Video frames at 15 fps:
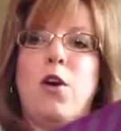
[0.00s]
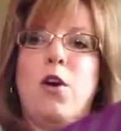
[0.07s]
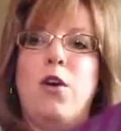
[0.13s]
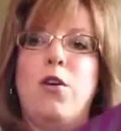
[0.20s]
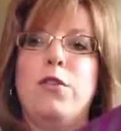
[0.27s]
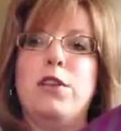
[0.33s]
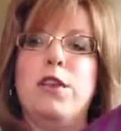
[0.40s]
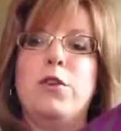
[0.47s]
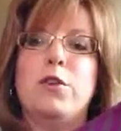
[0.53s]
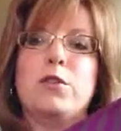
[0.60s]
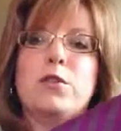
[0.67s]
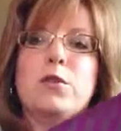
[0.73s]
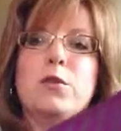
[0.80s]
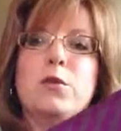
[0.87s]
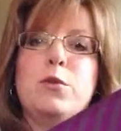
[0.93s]
all the little
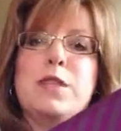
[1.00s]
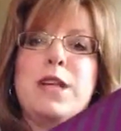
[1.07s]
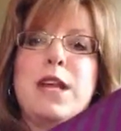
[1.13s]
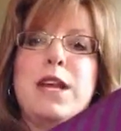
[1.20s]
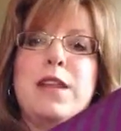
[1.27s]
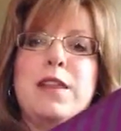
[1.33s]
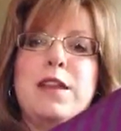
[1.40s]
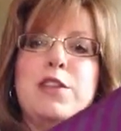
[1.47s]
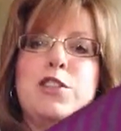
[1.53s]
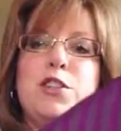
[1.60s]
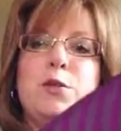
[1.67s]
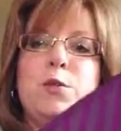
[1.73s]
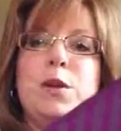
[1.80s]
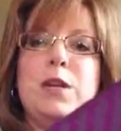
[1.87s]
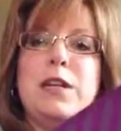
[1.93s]
tools in it that
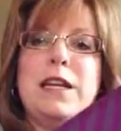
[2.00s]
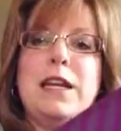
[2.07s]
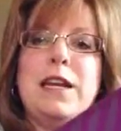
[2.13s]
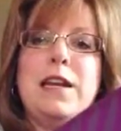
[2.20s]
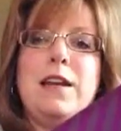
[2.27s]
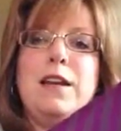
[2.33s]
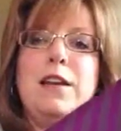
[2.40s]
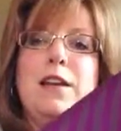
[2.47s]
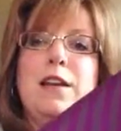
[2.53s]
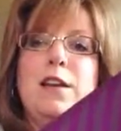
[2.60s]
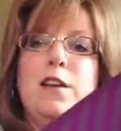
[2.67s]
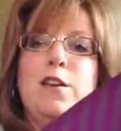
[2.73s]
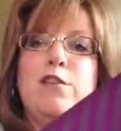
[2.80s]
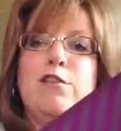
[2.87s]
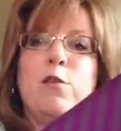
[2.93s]
you would need
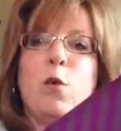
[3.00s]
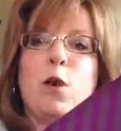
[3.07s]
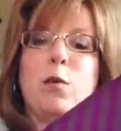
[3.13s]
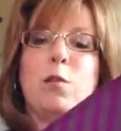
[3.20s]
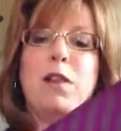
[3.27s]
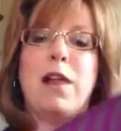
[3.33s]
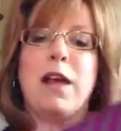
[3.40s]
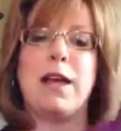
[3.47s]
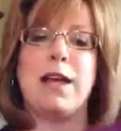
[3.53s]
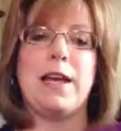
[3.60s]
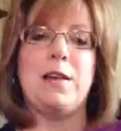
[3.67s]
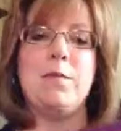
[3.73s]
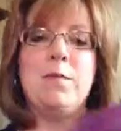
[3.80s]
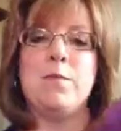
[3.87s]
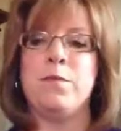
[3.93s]
for
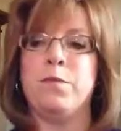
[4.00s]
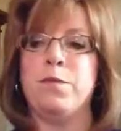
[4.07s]
applying.